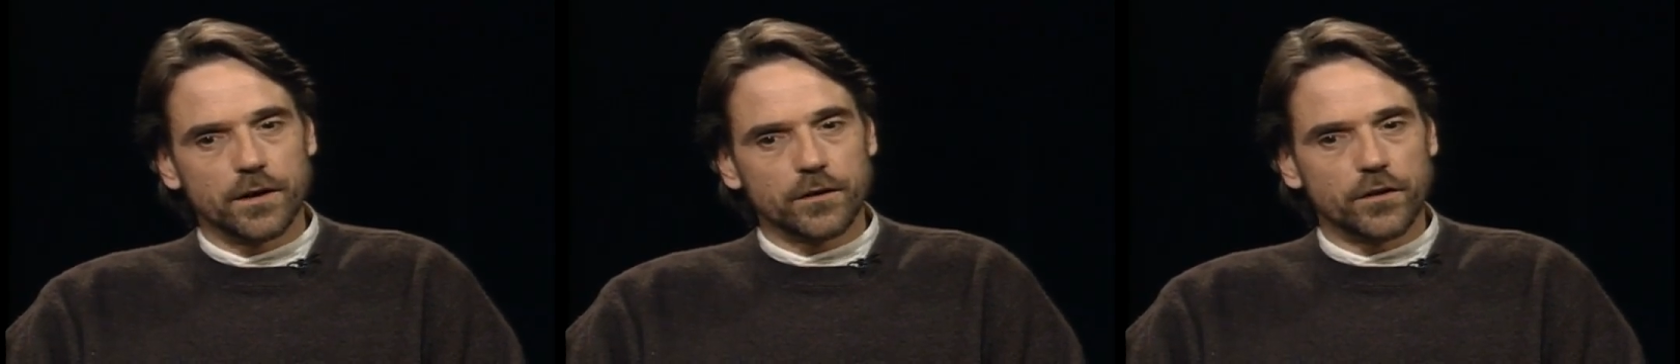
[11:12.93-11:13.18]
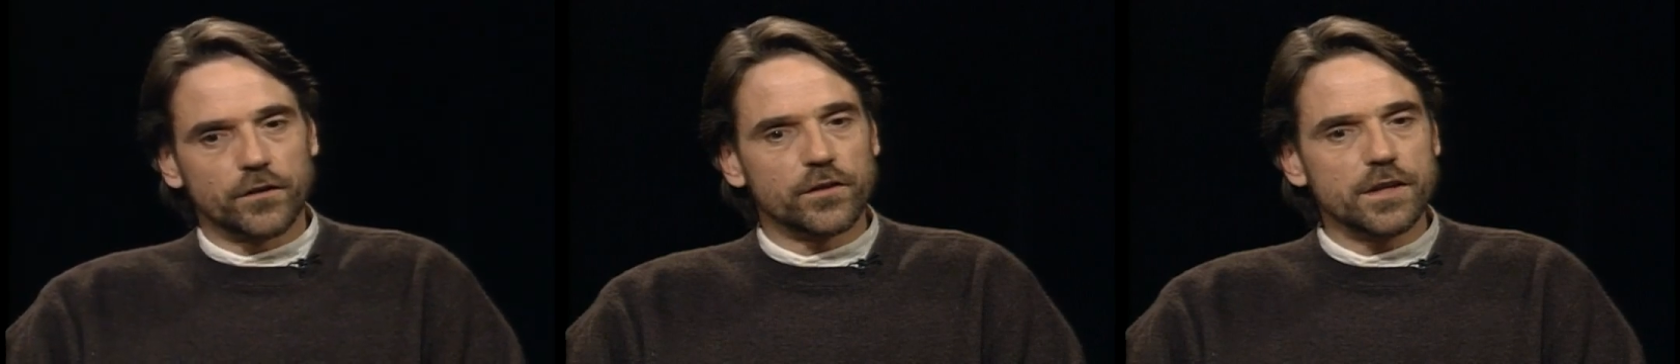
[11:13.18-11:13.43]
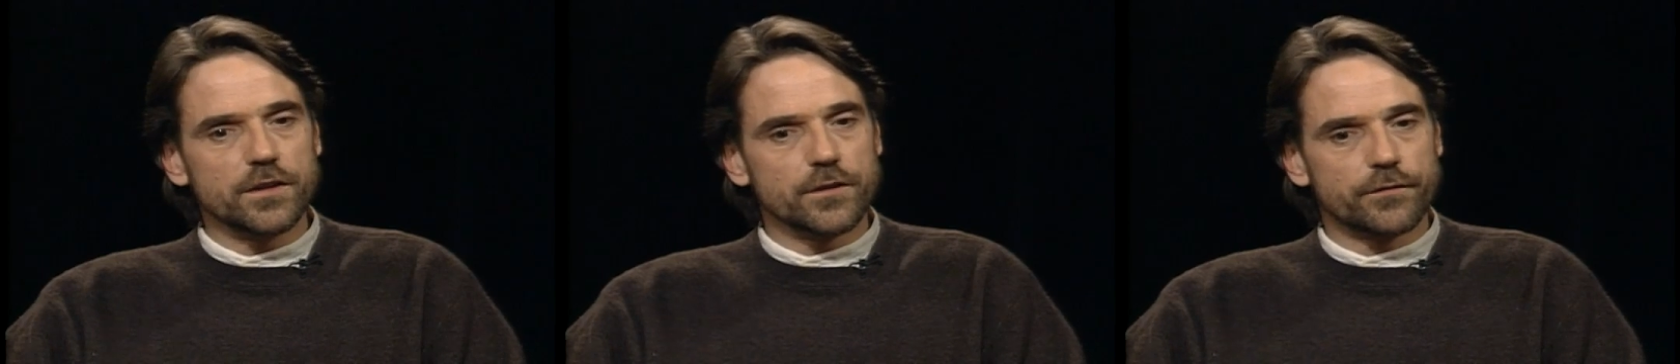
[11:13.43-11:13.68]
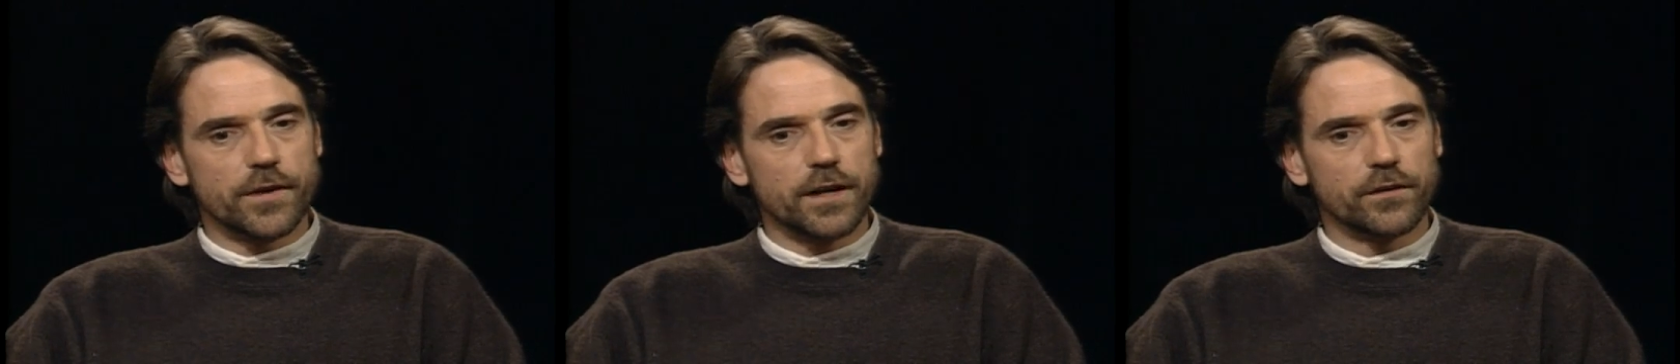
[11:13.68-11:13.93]
to see the
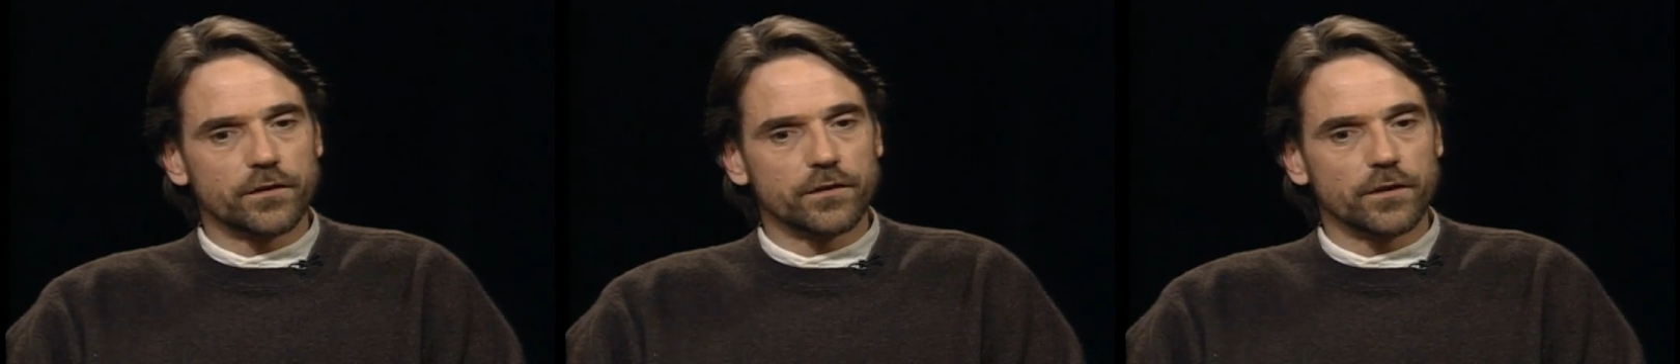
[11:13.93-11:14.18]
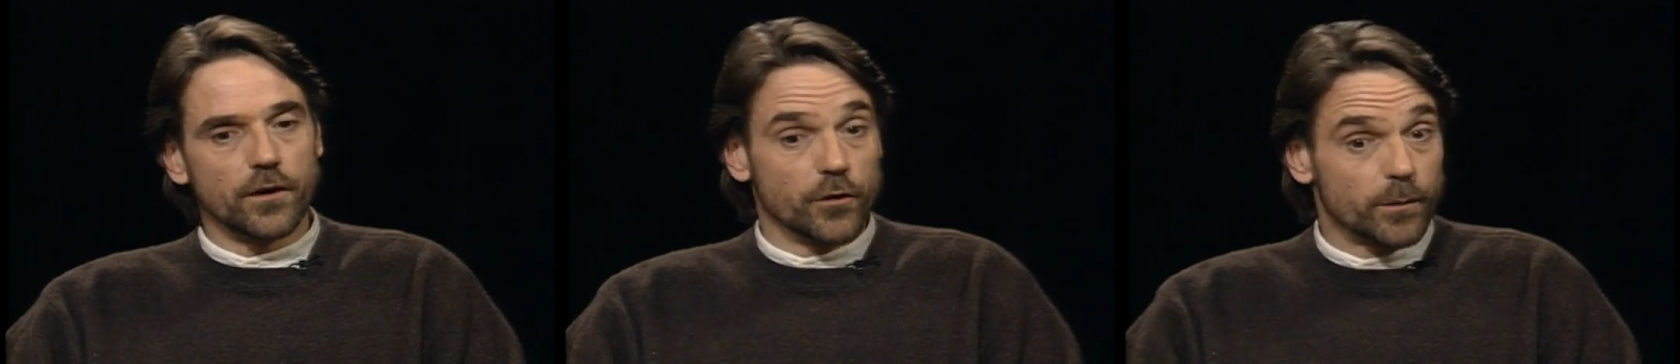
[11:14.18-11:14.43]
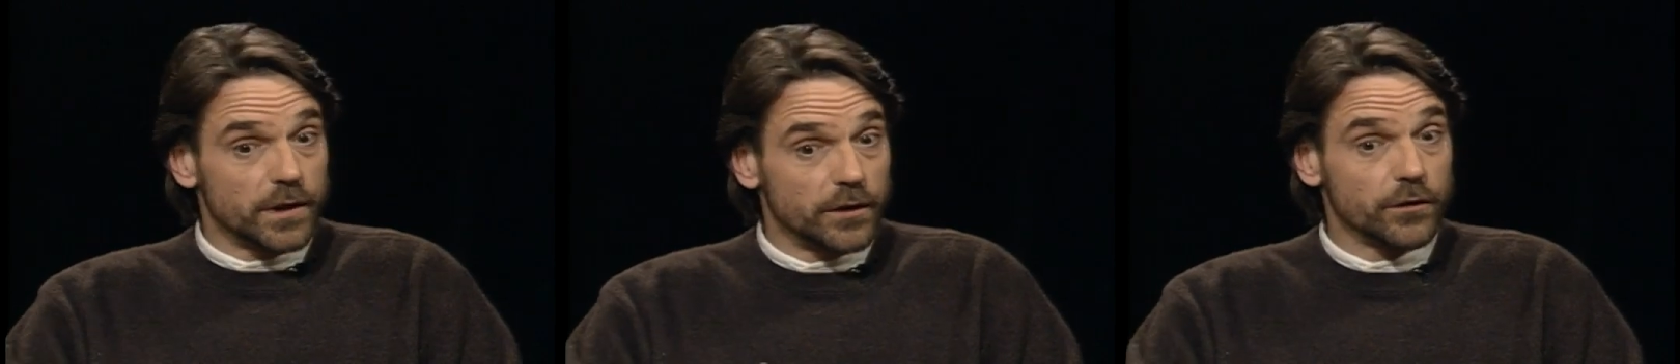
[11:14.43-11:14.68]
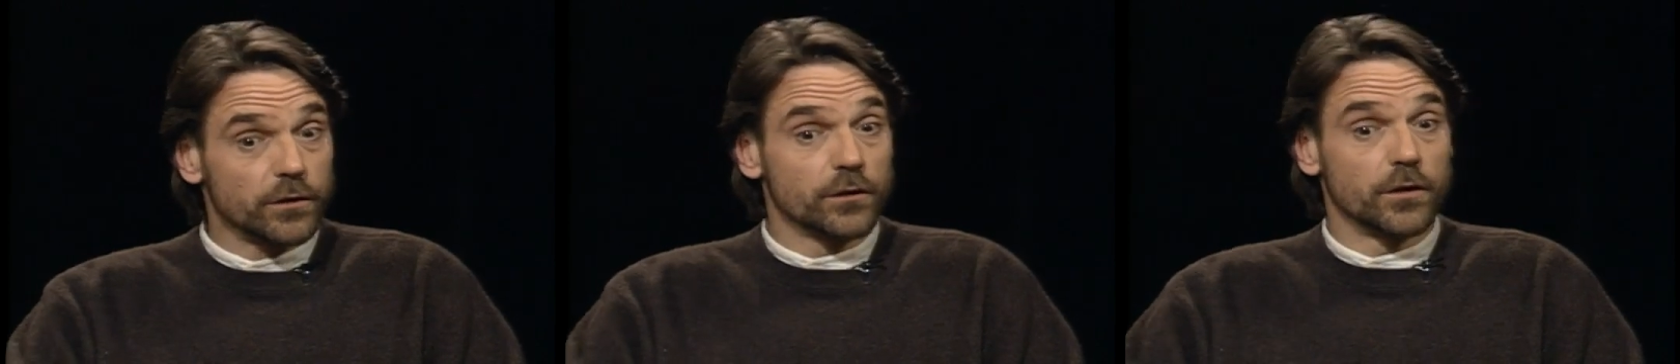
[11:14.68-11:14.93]
face, on the
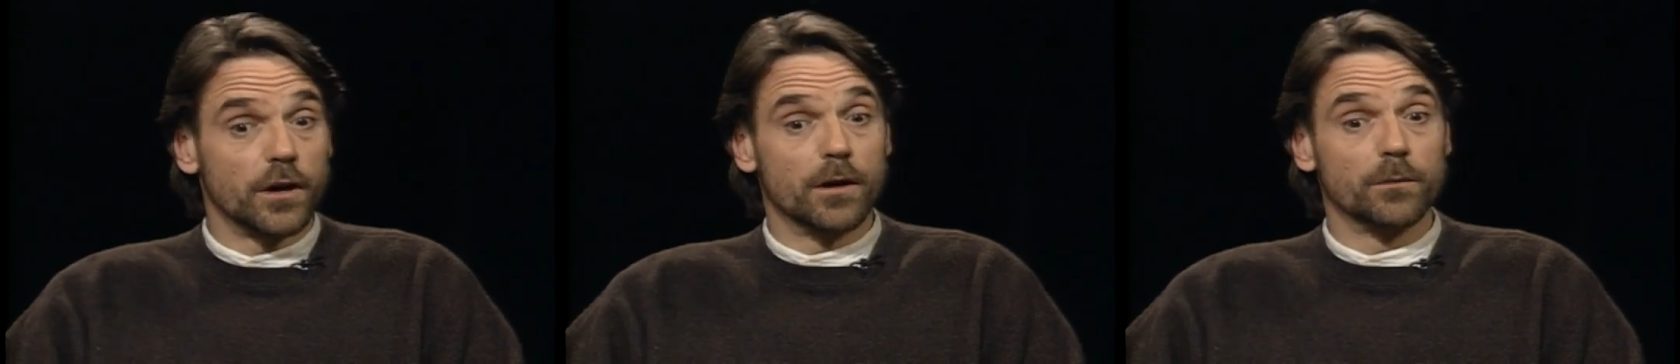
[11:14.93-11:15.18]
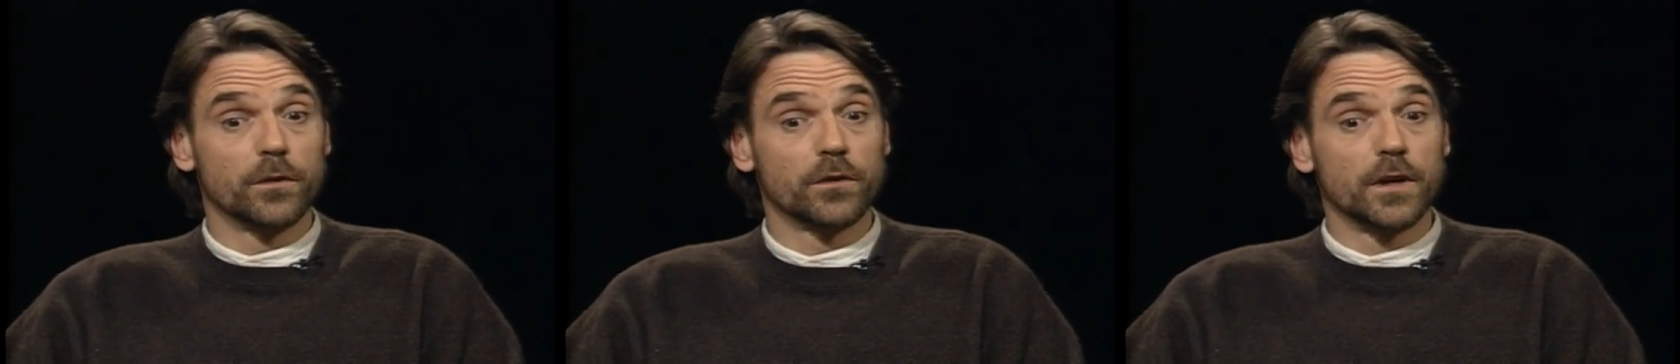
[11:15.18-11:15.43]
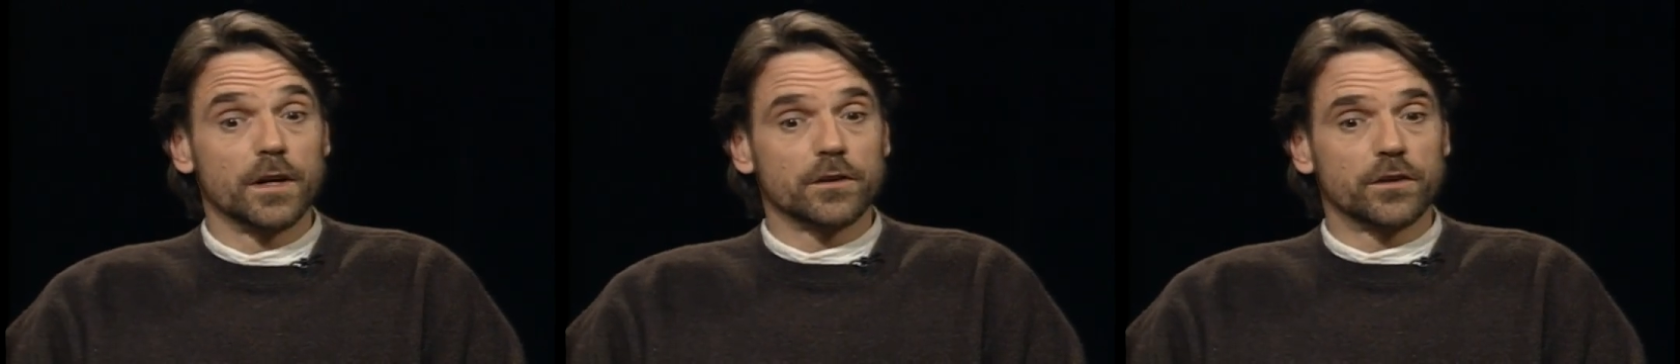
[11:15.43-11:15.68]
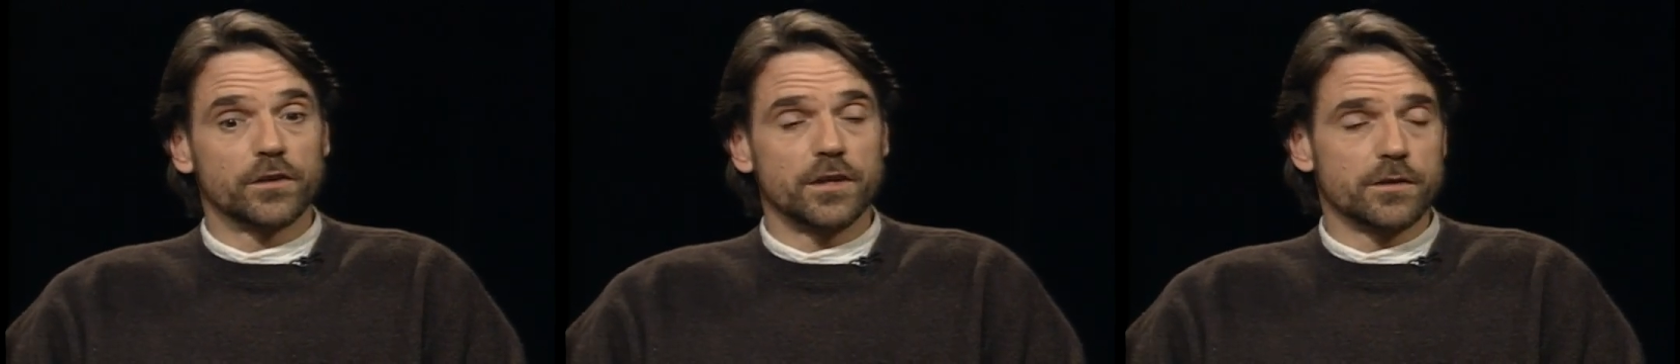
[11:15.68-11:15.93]
political terms, to
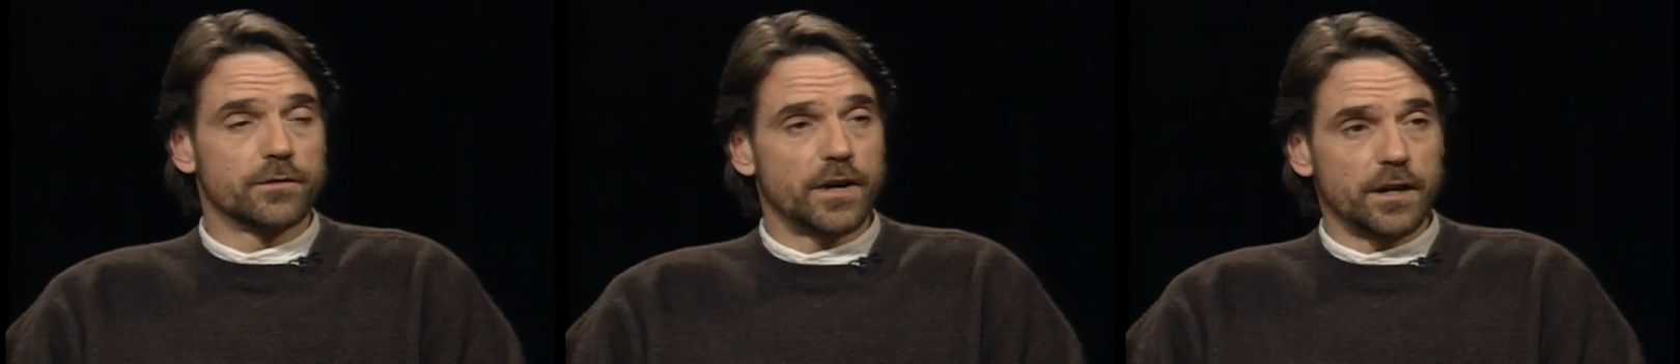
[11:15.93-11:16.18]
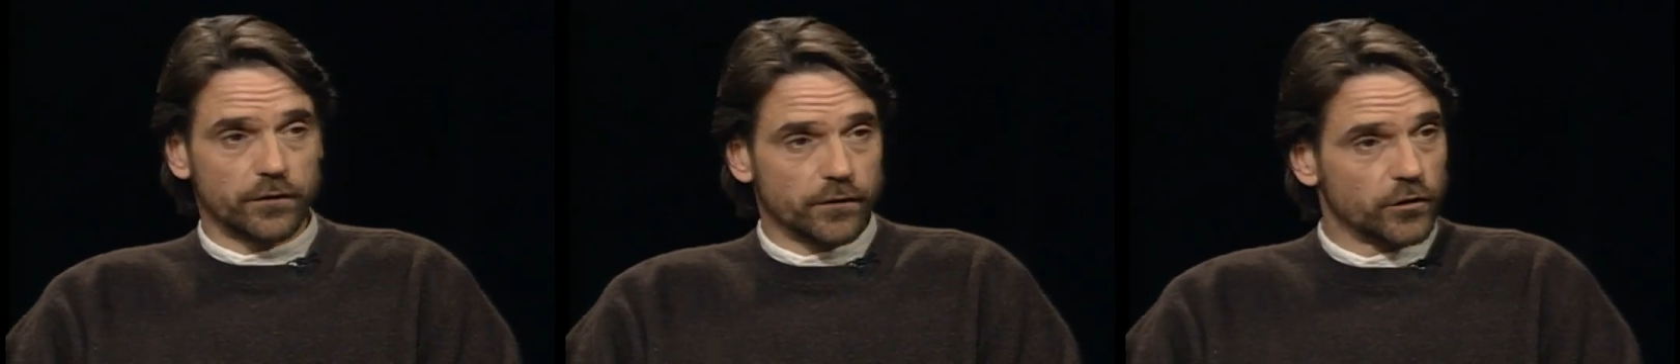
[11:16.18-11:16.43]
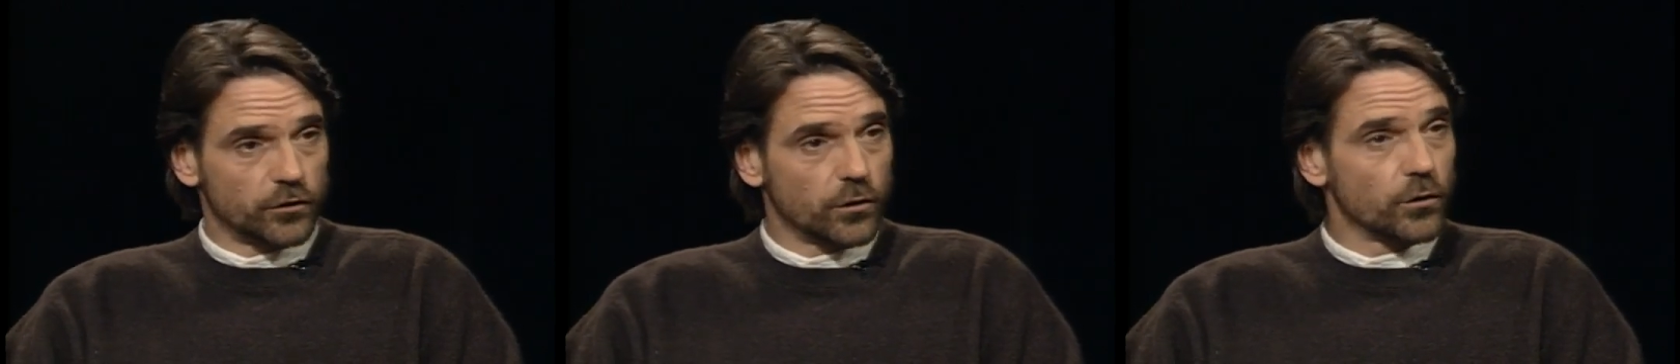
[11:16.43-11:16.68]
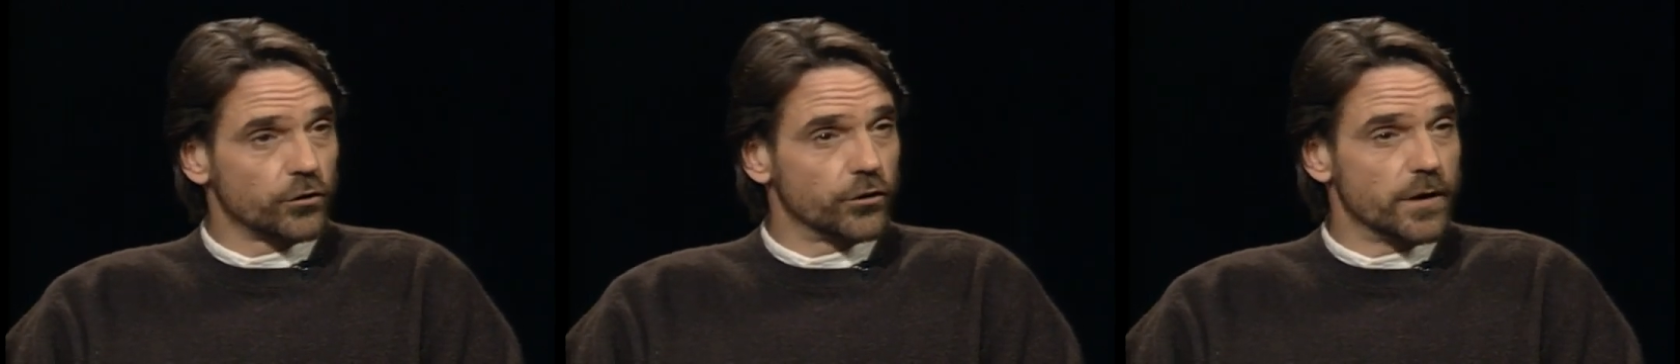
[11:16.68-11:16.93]
see the face of the
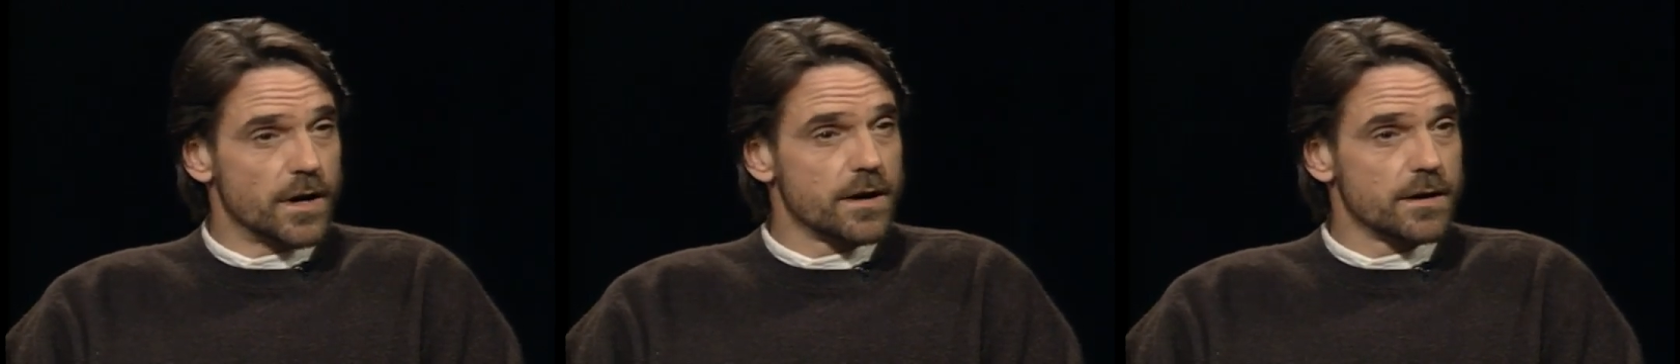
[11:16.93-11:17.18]
torturer.